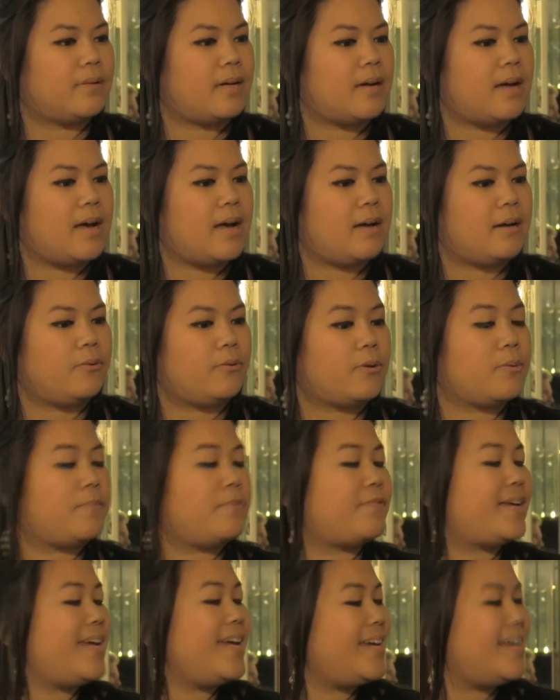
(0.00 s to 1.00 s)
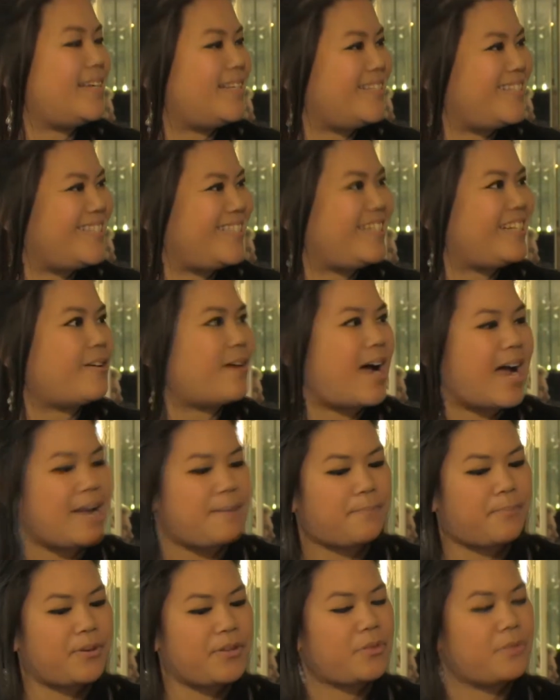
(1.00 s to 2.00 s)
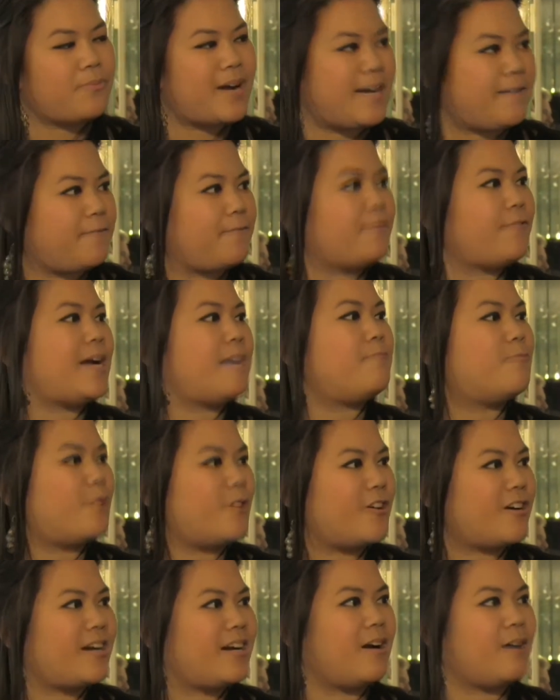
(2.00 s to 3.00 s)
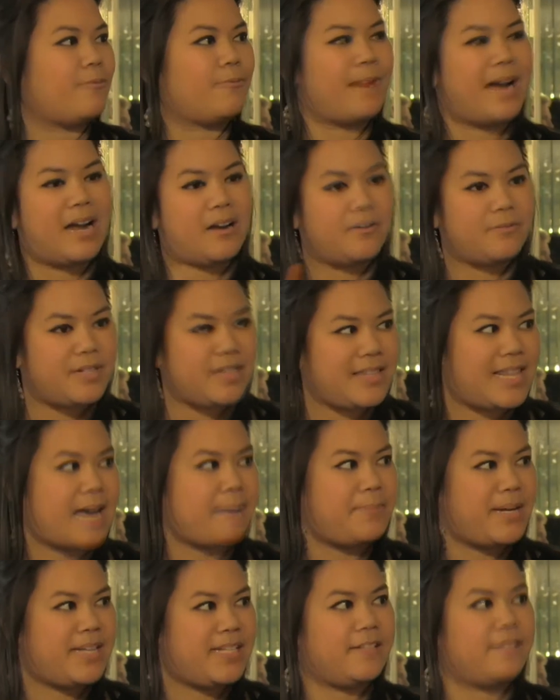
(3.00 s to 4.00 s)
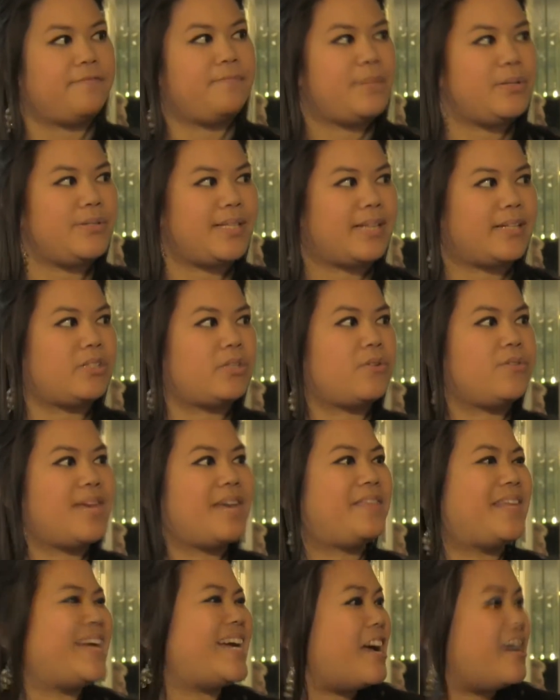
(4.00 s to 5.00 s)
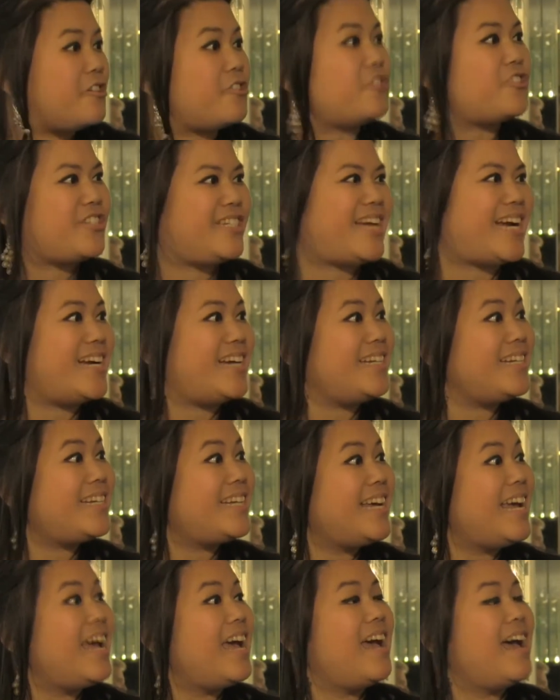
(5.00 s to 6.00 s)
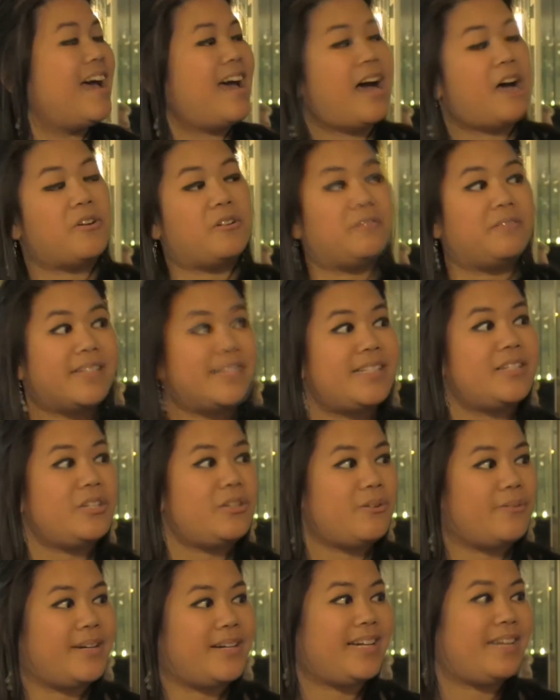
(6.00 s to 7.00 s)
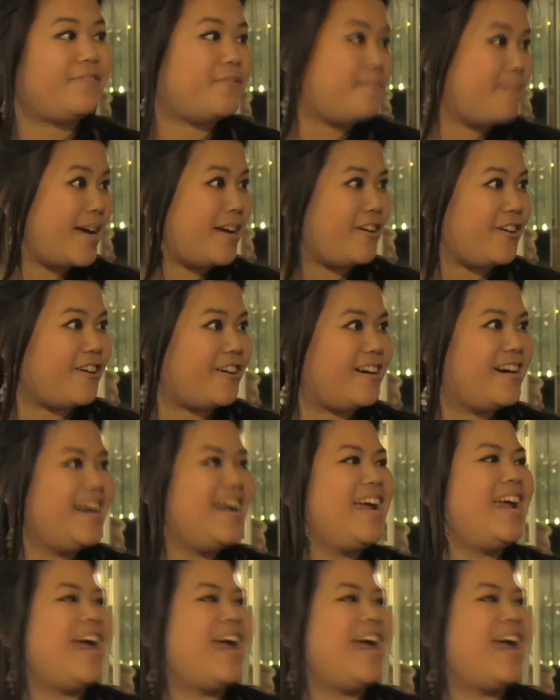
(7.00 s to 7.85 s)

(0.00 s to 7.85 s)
a group of kids, you know, I put the right framework around that piece of music so that they understand how to listen to it even better.